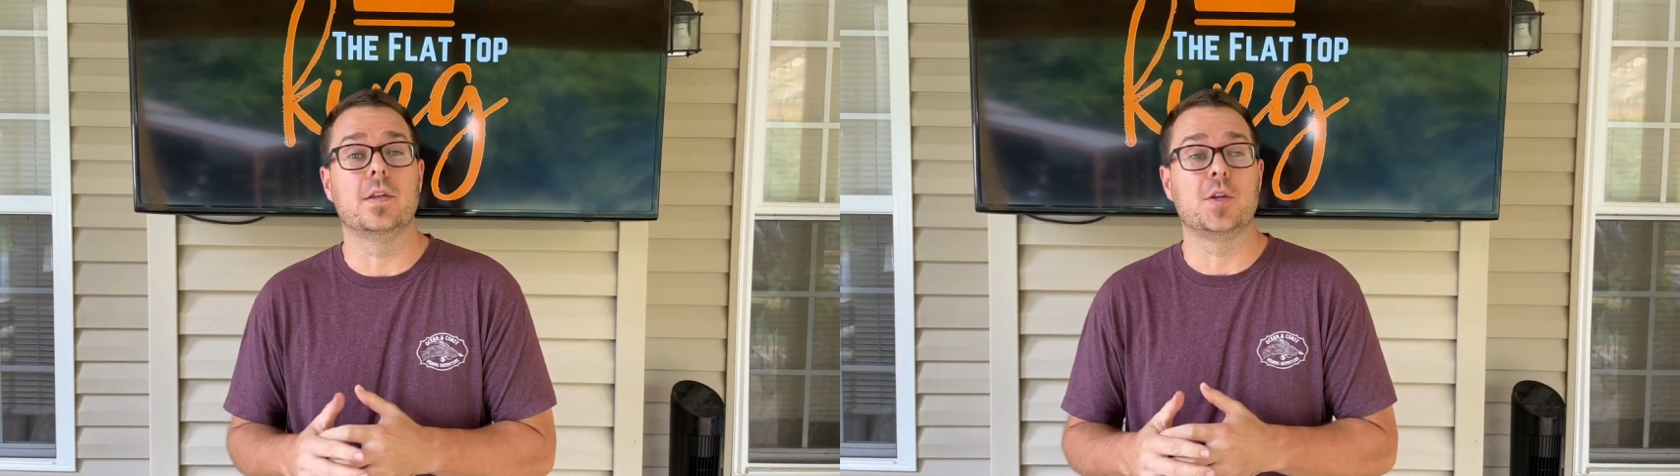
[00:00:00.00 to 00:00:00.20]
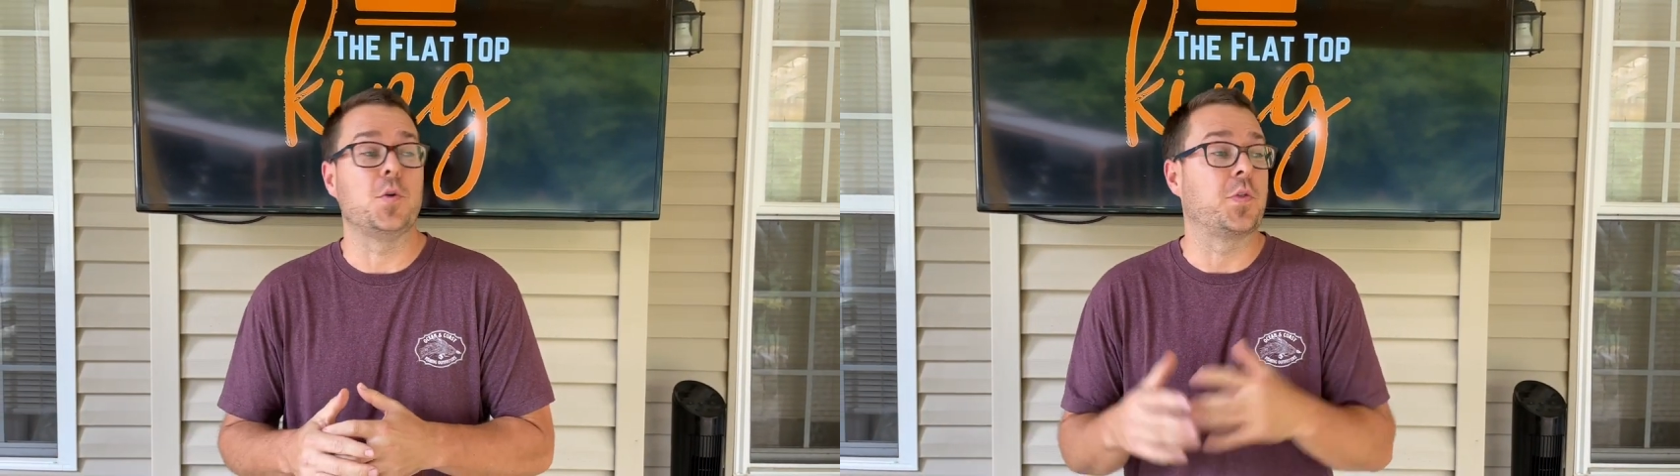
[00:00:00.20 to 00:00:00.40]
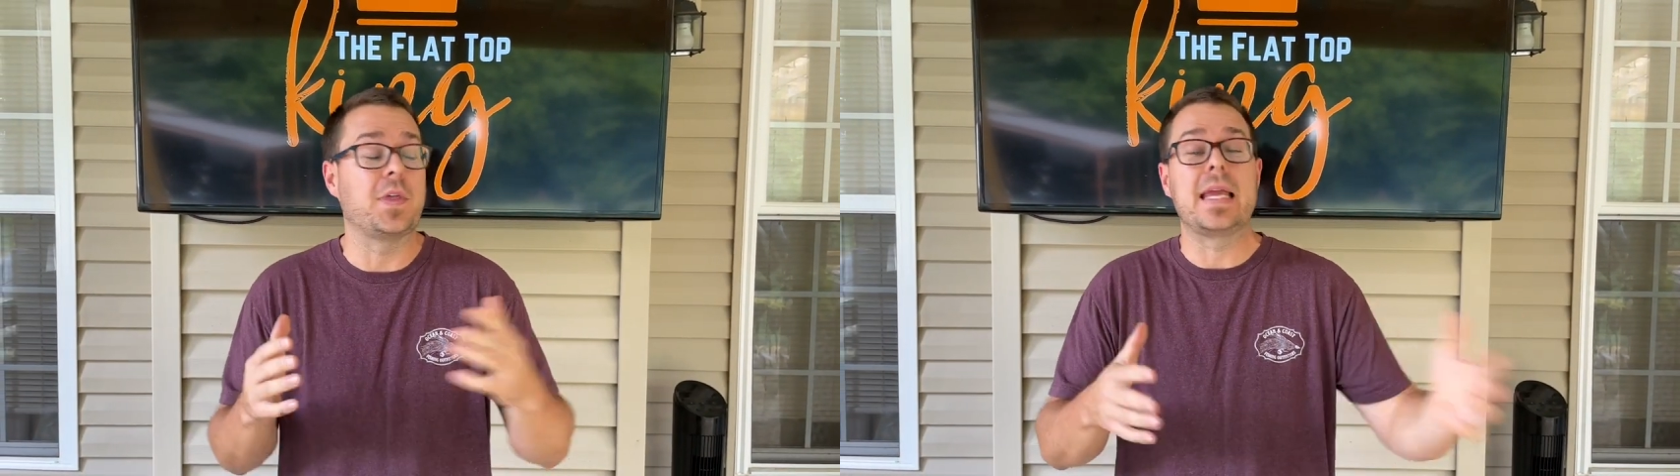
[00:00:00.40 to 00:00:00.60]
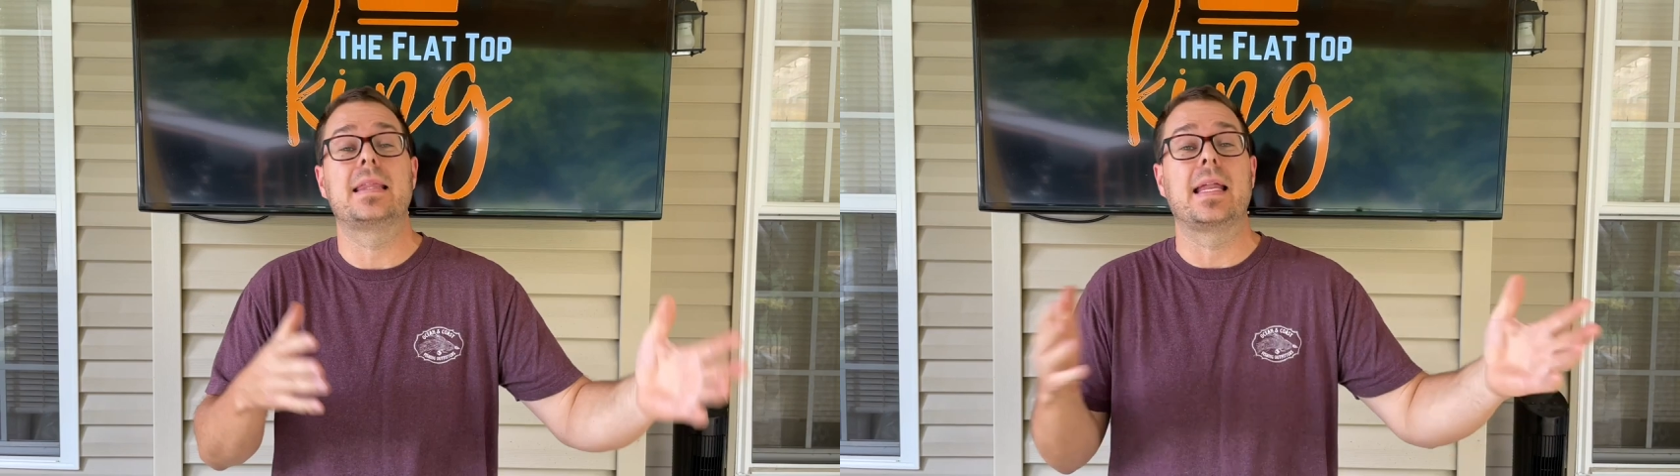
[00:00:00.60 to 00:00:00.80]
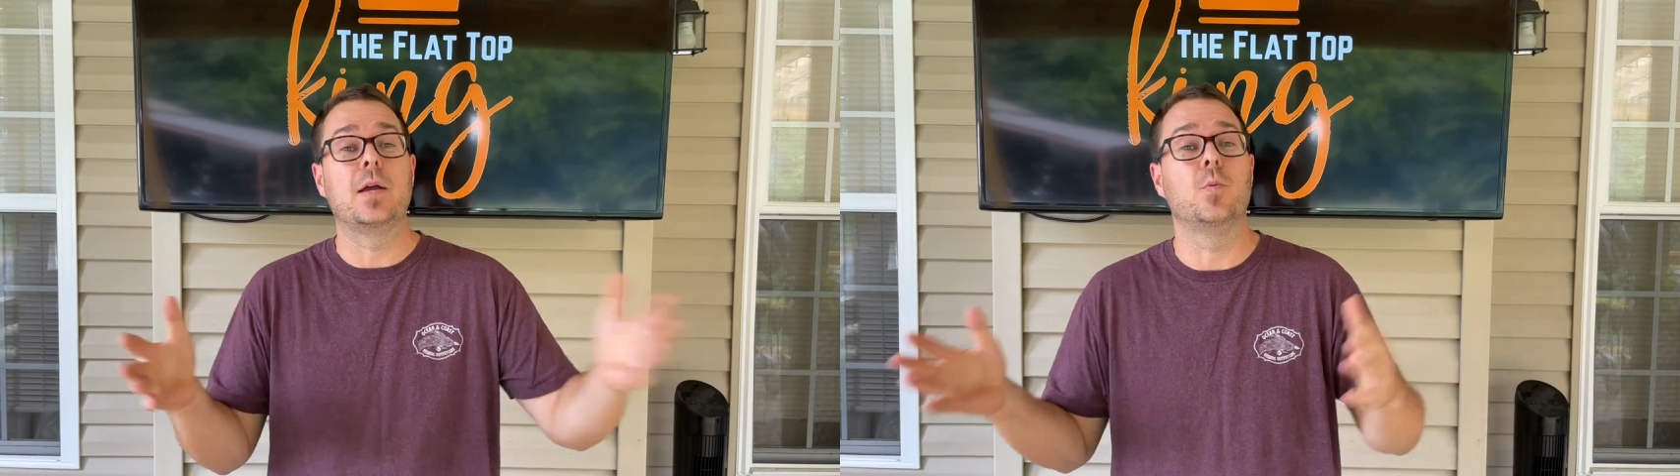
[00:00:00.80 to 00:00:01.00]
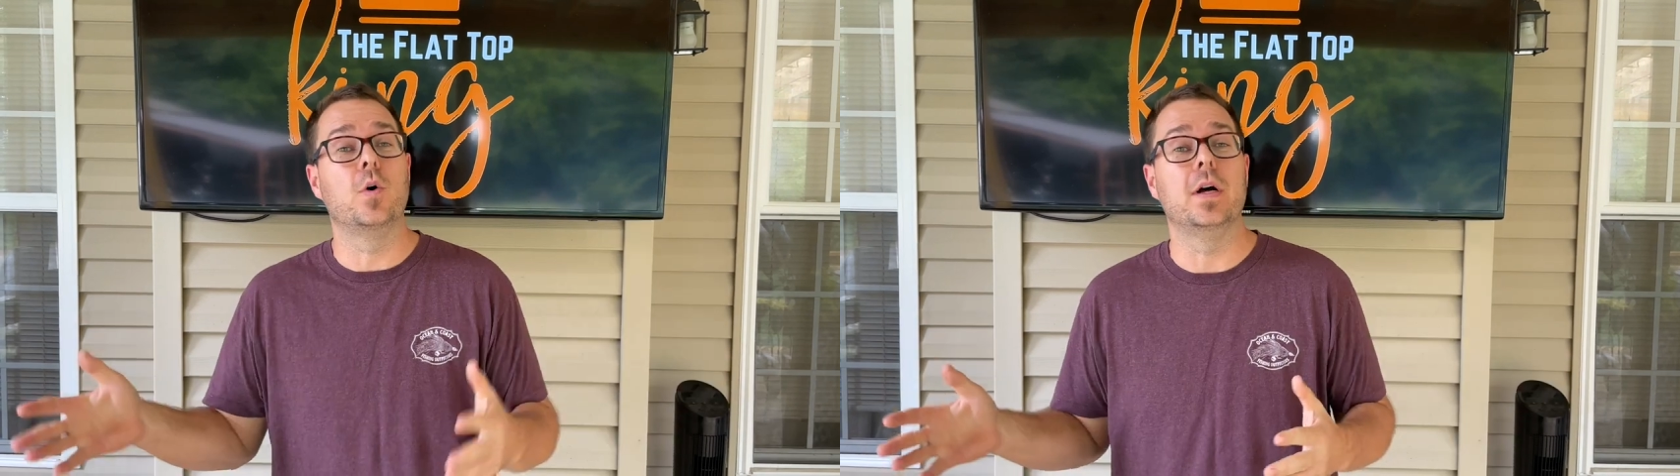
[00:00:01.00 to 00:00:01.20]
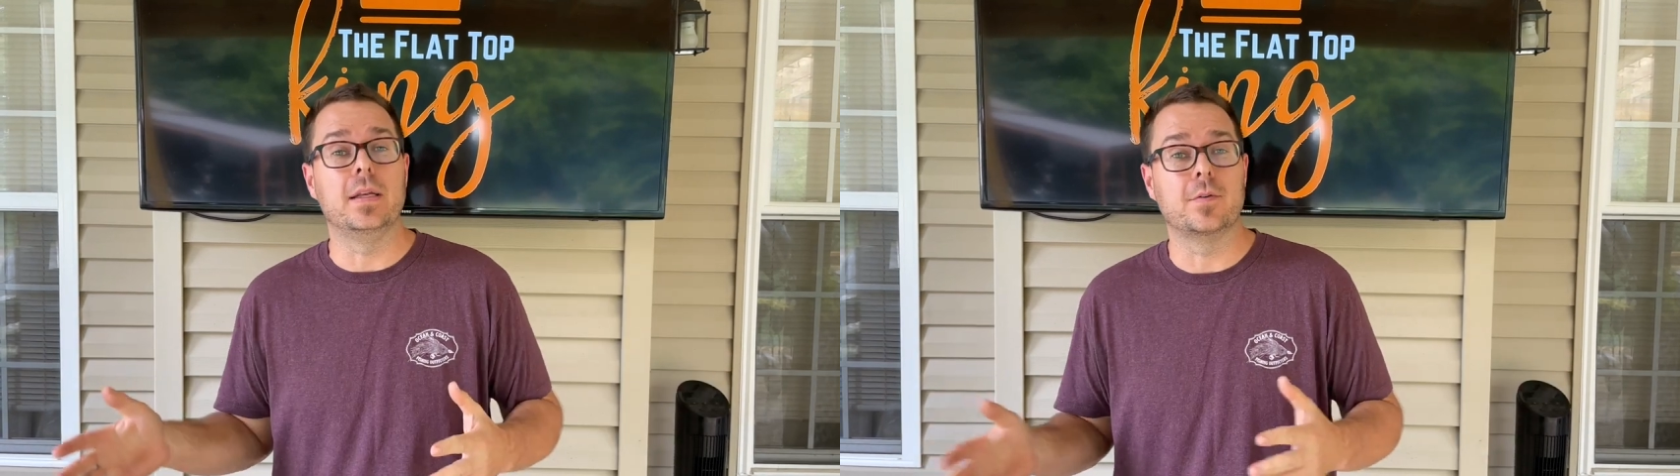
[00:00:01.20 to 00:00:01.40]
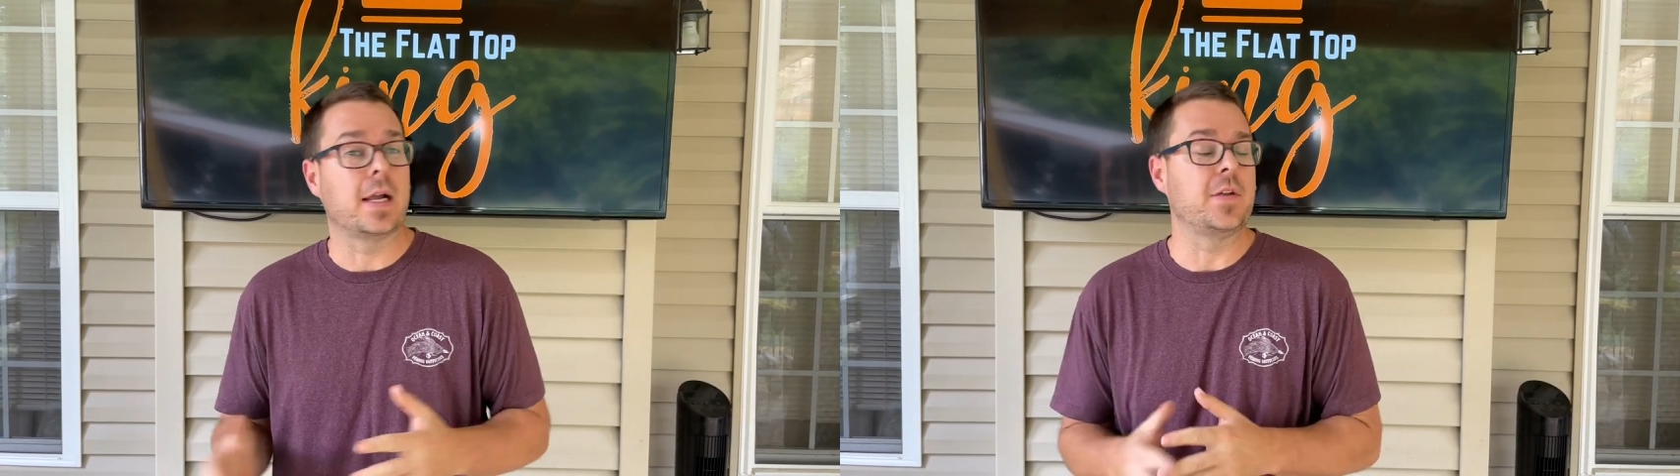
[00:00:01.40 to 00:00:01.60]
you think that it would, right?